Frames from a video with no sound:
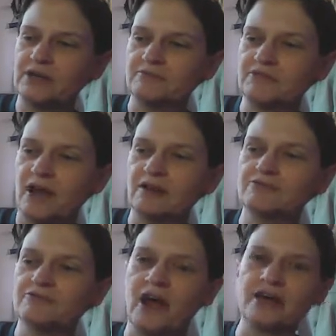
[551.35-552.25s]
I've got
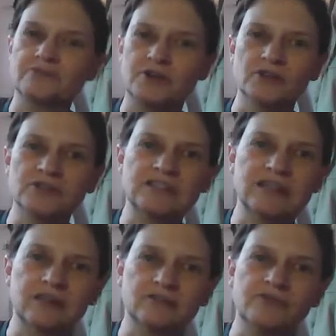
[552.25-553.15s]
5 rows
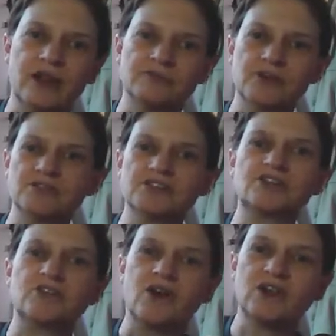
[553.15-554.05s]
down, 5 rows
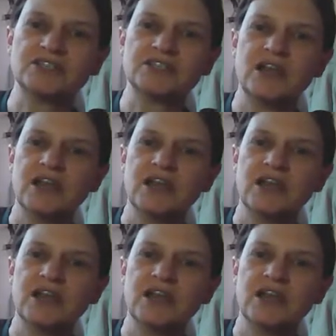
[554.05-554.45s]
across.